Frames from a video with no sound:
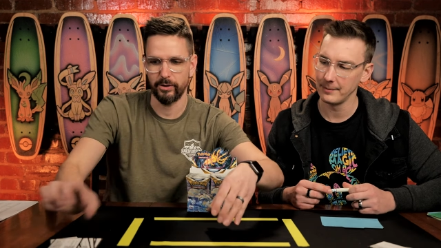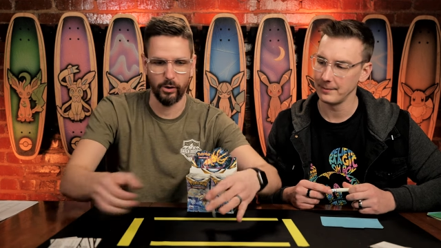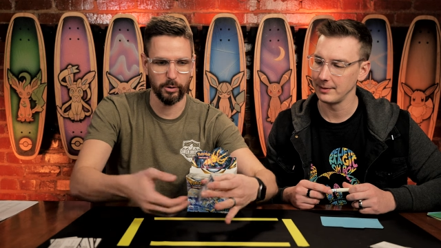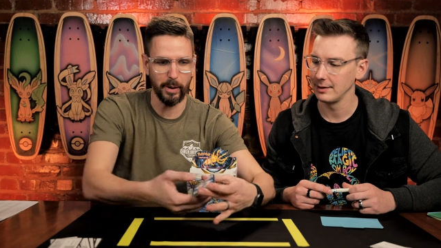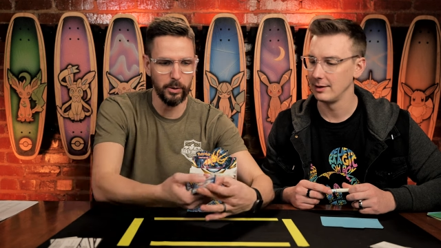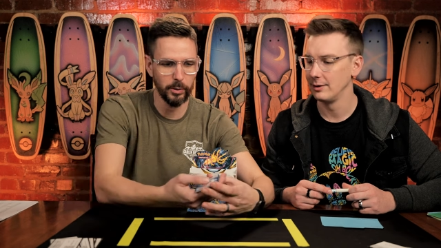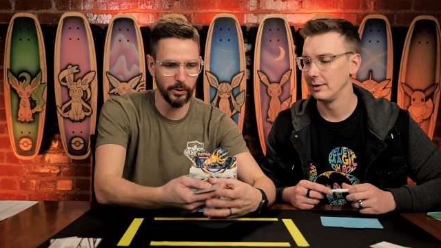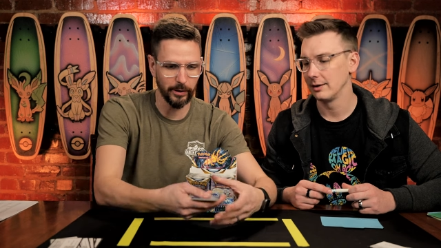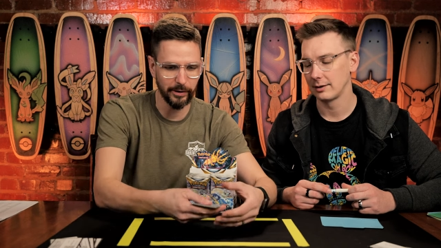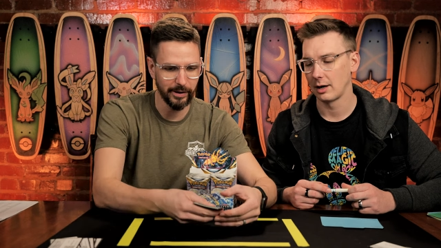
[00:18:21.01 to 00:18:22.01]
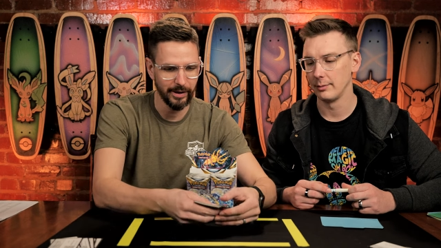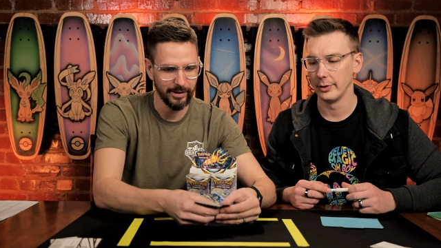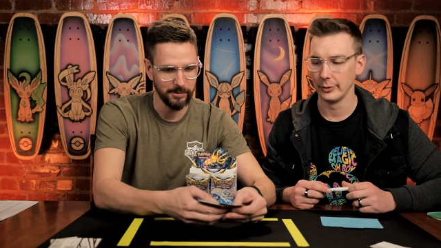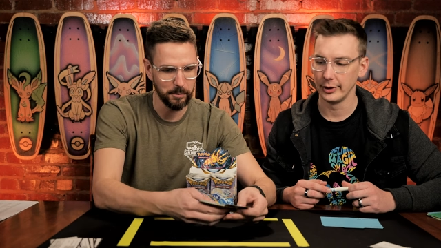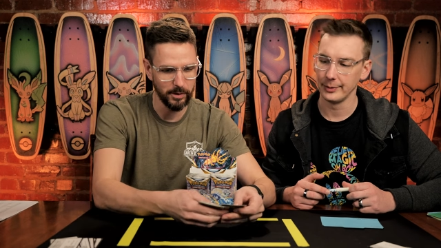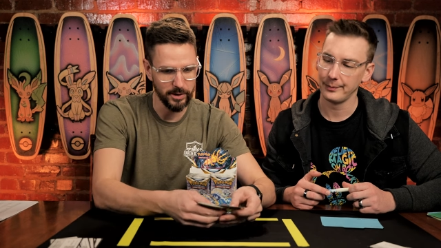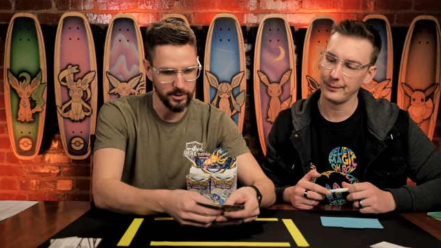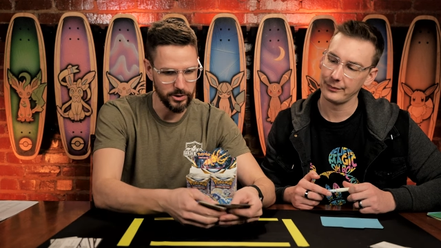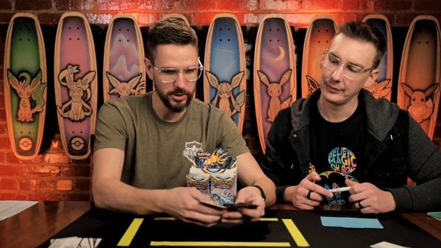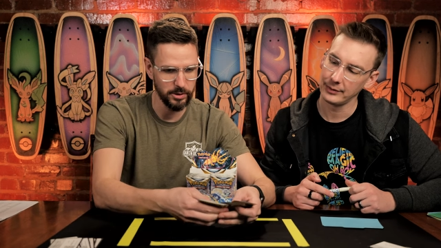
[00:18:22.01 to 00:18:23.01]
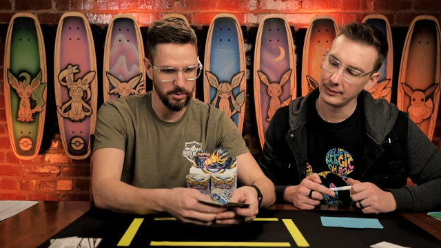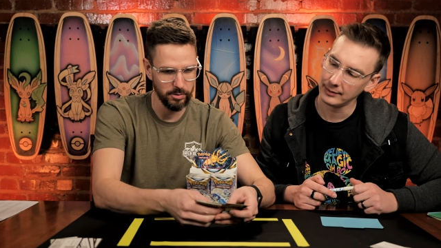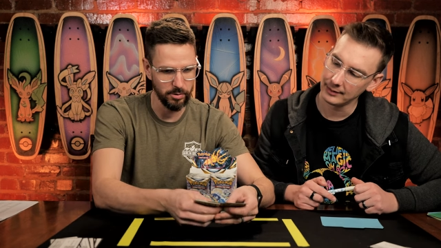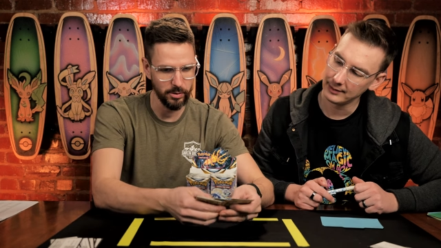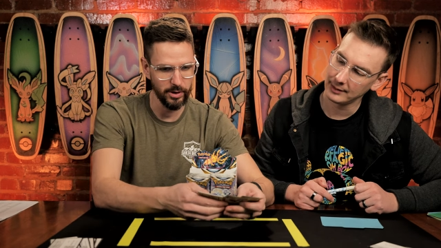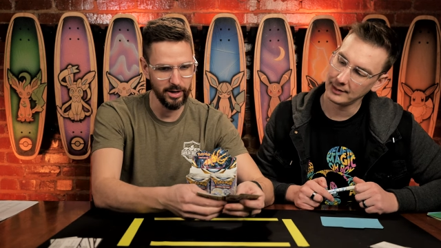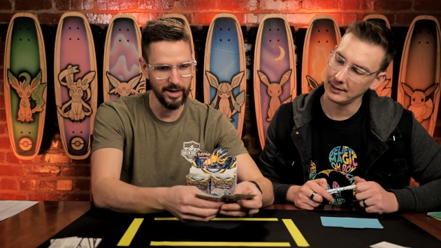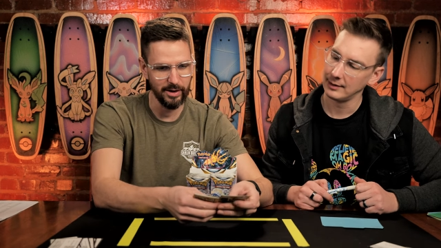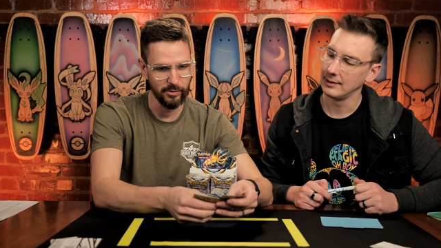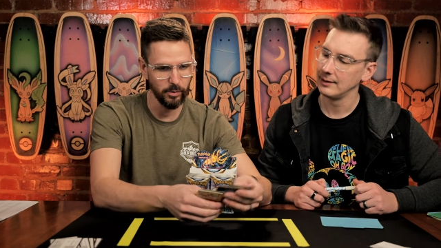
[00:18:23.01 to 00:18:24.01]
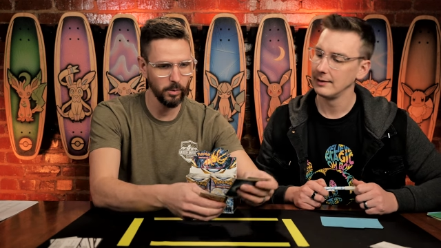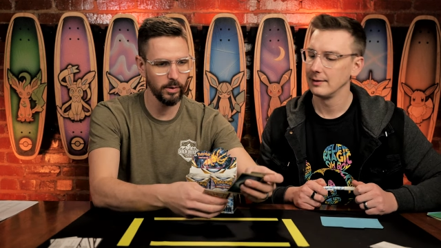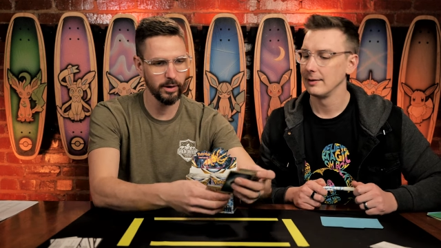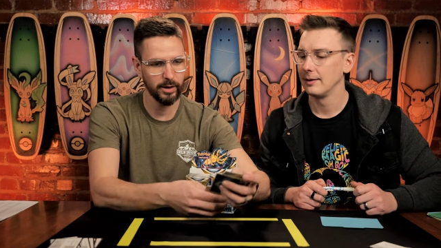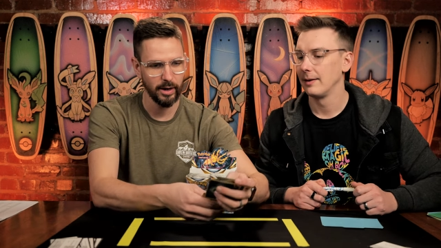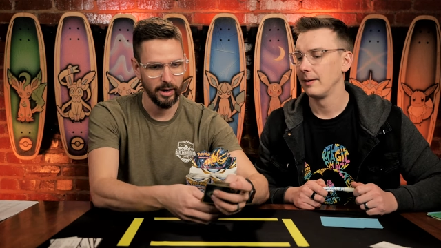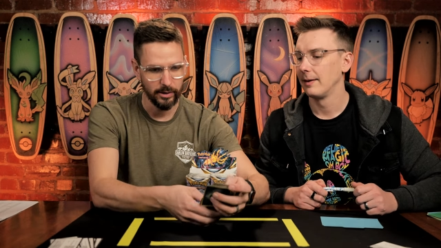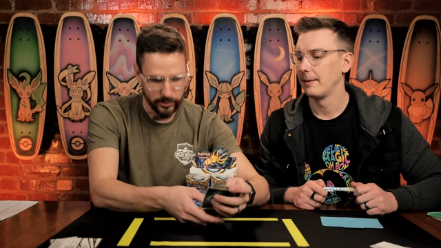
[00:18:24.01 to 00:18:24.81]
Speaker 1: Garbodor. Garboder. Garbodor. One, two, three, four.